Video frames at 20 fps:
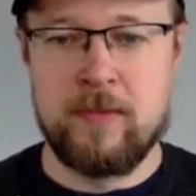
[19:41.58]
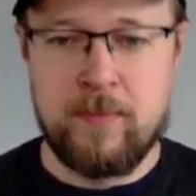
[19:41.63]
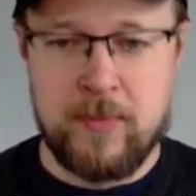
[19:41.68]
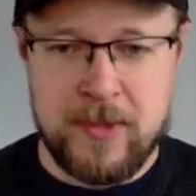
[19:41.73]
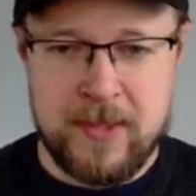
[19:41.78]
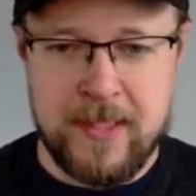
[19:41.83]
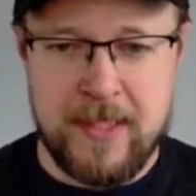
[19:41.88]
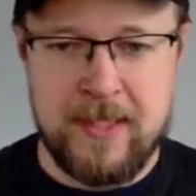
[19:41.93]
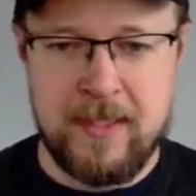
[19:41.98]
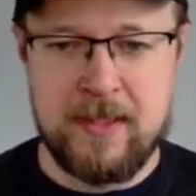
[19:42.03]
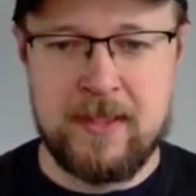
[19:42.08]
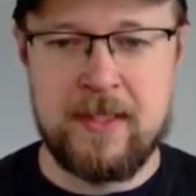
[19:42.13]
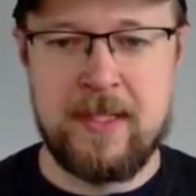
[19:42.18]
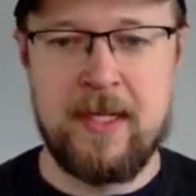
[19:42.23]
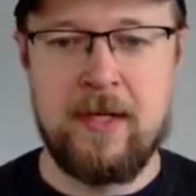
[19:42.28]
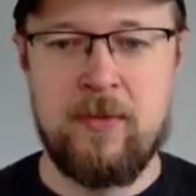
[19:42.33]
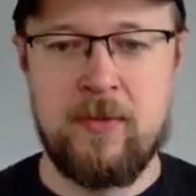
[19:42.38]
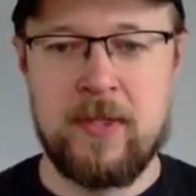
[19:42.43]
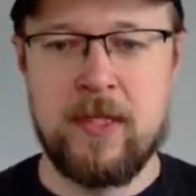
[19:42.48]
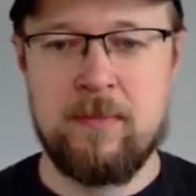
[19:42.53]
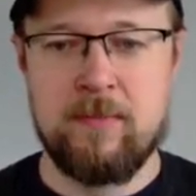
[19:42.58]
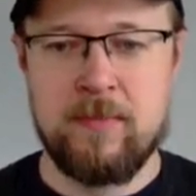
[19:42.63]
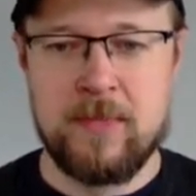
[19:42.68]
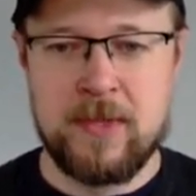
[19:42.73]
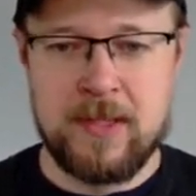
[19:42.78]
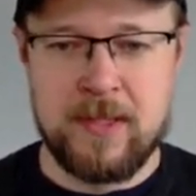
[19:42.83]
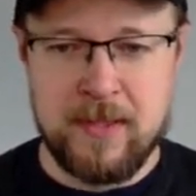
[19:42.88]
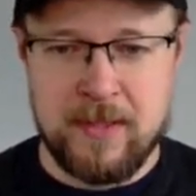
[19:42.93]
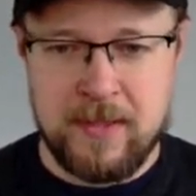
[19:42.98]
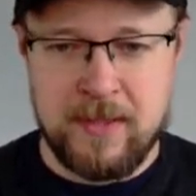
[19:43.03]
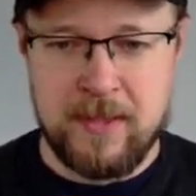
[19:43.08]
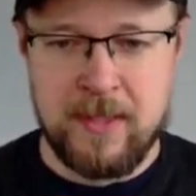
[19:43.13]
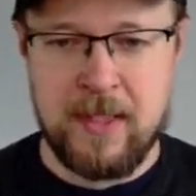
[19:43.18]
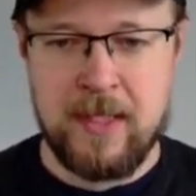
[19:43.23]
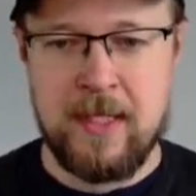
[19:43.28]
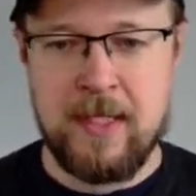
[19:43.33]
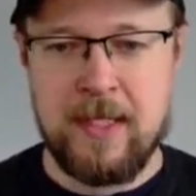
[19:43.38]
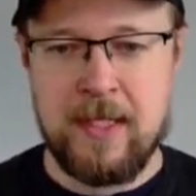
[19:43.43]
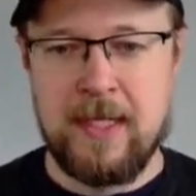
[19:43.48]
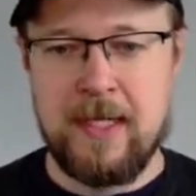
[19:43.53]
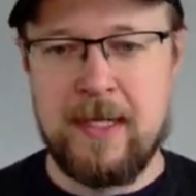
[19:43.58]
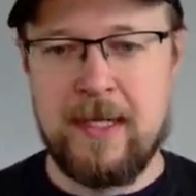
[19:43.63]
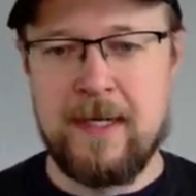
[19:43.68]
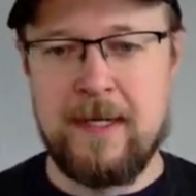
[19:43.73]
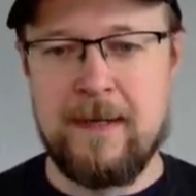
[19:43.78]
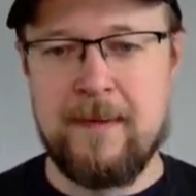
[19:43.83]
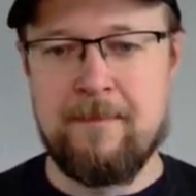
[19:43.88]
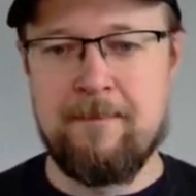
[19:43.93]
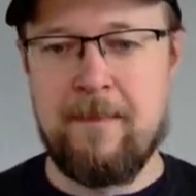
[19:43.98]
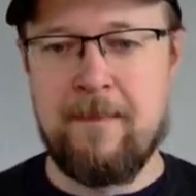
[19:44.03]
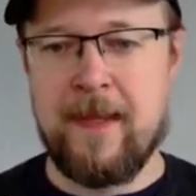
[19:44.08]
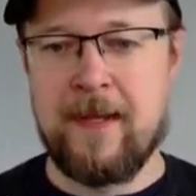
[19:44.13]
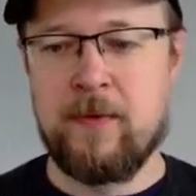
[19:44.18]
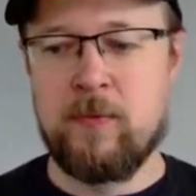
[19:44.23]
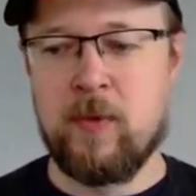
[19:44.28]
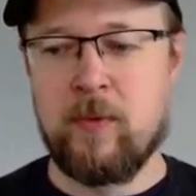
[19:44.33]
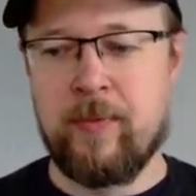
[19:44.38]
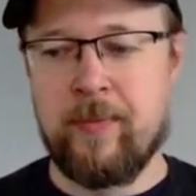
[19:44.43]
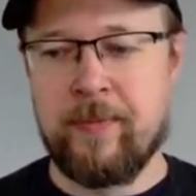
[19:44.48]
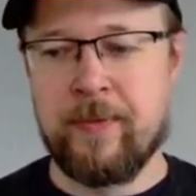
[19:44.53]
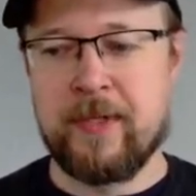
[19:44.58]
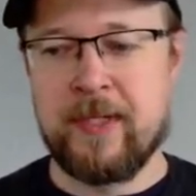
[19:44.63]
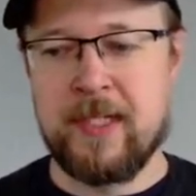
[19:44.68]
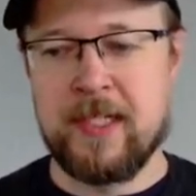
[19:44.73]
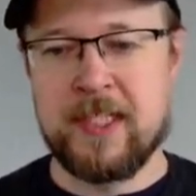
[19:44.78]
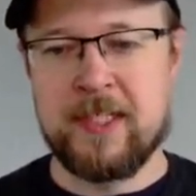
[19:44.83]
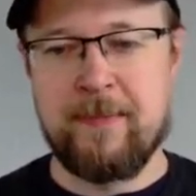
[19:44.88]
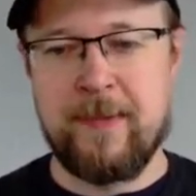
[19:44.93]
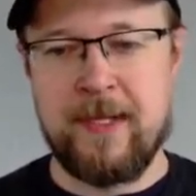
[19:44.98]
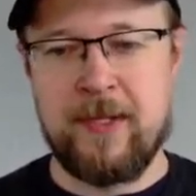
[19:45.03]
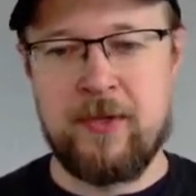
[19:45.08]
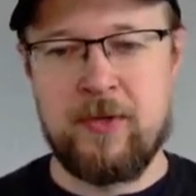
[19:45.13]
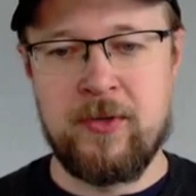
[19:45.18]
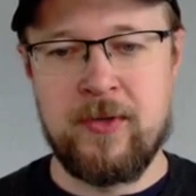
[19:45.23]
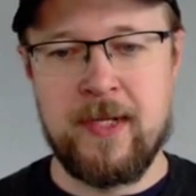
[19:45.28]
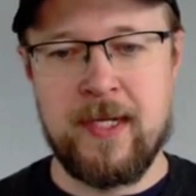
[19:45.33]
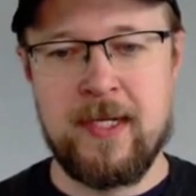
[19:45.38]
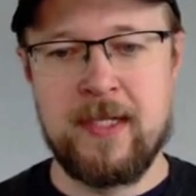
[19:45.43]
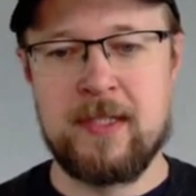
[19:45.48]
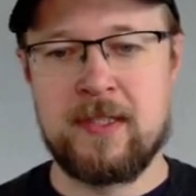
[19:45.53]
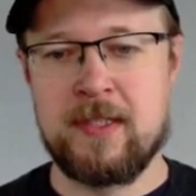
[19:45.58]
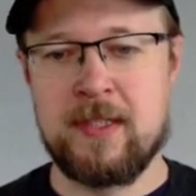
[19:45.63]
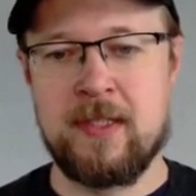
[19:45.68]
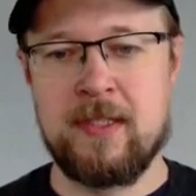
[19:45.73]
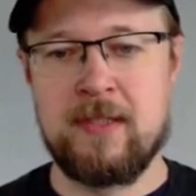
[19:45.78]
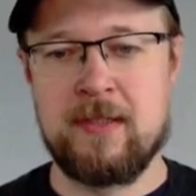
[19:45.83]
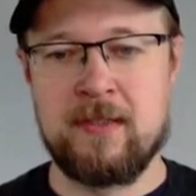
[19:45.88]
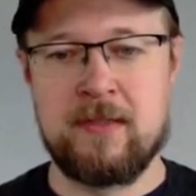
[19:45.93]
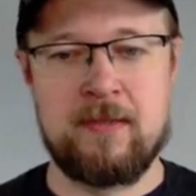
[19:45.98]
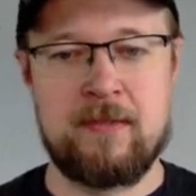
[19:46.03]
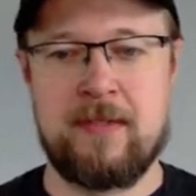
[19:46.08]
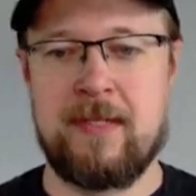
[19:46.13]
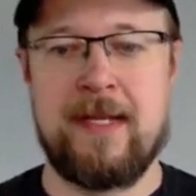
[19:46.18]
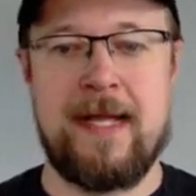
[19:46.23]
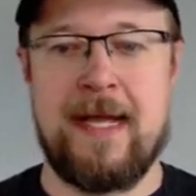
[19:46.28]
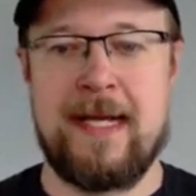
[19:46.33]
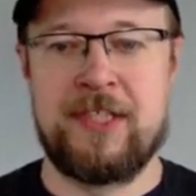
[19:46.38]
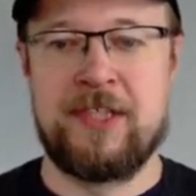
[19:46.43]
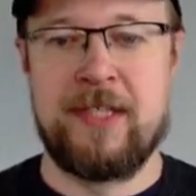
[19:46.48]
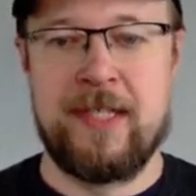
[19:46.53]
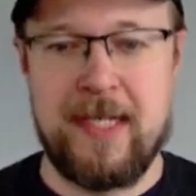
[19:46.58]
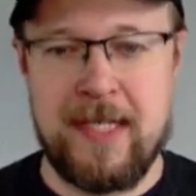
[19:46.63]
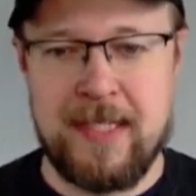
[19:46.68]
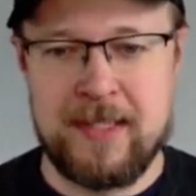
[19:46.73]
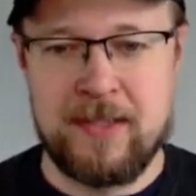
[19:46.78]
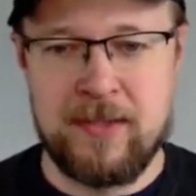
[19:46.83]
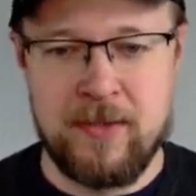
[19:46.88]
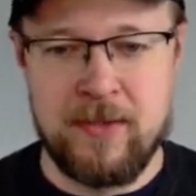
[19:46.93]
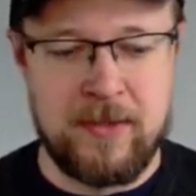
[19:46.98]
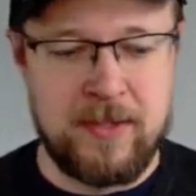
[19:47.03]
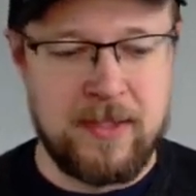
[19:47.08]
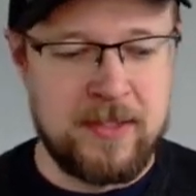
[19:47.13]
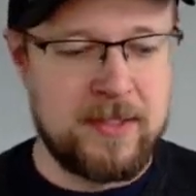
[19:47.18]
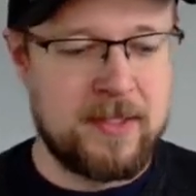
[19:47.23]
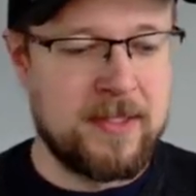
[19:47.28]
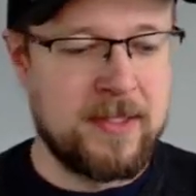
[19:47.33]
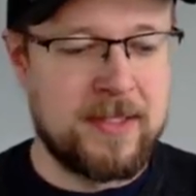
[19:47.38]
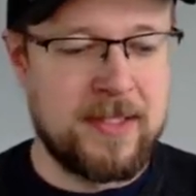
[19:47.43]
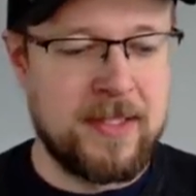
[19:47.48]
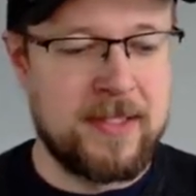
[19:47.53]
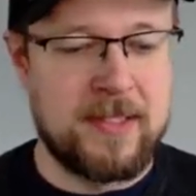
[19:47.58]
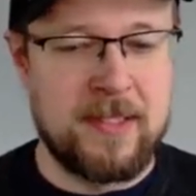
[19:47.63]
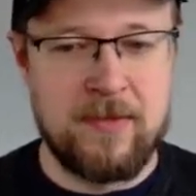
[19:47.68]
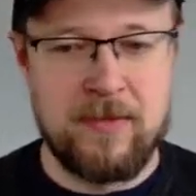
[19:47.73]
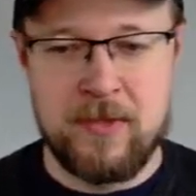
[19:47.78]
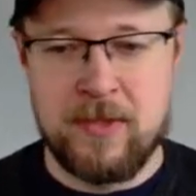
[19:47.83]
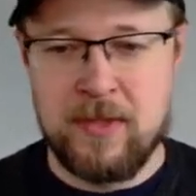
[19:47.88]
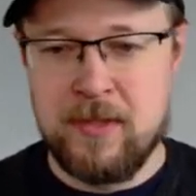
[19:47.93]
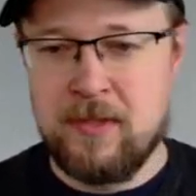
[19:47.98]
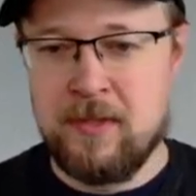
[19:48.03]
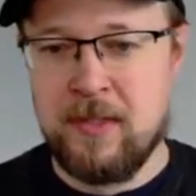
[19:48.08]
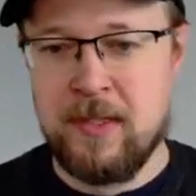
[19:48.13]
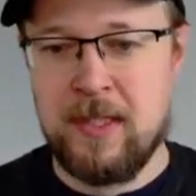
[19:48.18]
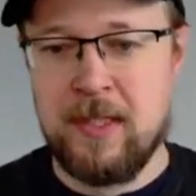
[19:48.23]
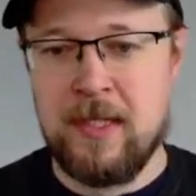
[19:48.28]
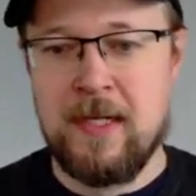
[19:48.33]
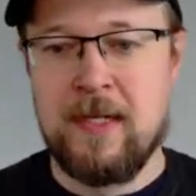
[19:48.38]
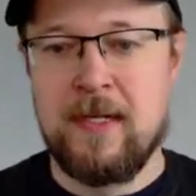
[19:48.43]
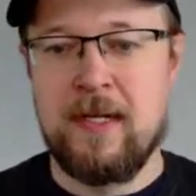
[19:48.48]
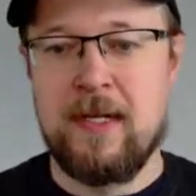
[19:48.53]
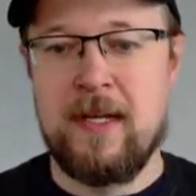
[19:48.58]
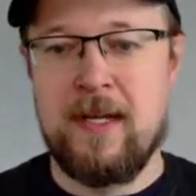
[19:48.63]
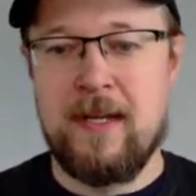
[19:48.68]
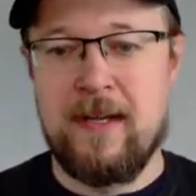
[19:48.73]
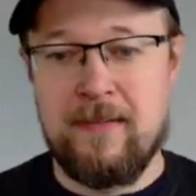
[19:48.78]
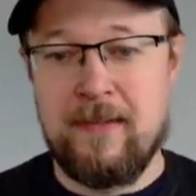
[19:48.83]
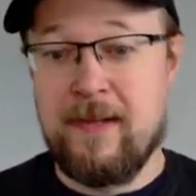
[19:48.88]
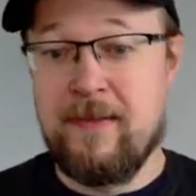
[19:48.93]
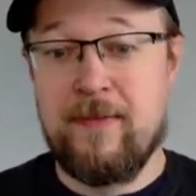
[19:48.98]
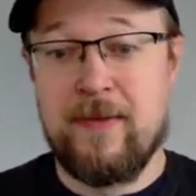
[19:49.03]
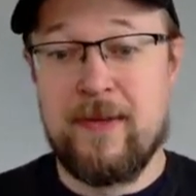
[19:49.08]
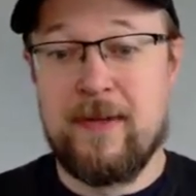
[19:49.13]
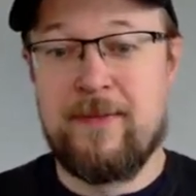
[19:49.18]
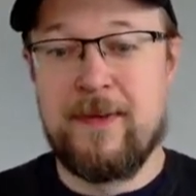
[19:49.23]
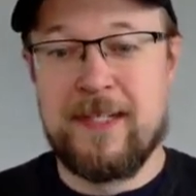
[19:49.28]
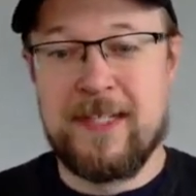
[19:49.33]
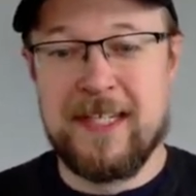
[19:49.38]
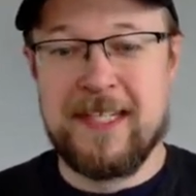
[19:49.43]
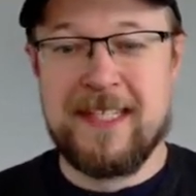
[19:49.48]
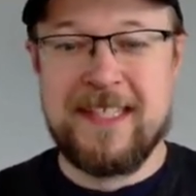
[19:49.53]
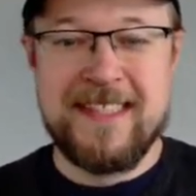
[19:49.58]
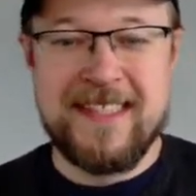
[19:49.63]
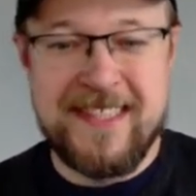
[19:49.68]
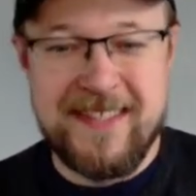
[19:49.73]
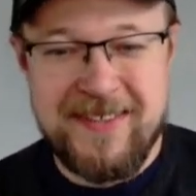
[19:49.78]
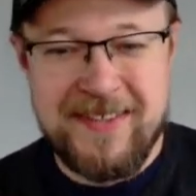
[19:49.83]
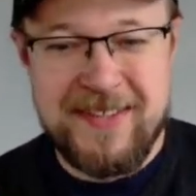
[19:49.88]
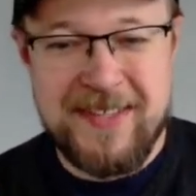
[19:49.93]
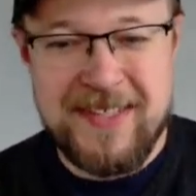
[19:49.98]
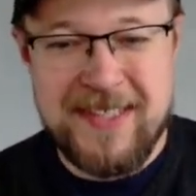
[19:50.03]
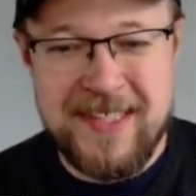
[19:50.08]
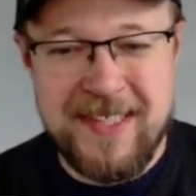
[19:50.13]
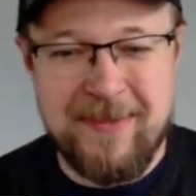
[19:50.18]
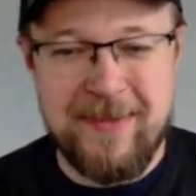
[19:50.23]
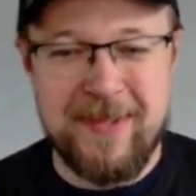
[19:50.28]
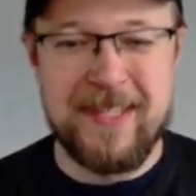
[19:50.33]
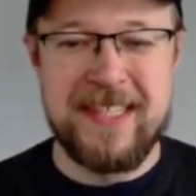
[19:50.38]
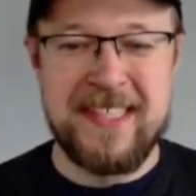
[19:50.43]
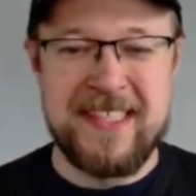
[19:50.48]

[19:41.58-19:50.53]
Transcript: to present, the outcomes, and what people can expect through that, and then actually ask the audience, does that sound good? Even if it doesn't sound good to them,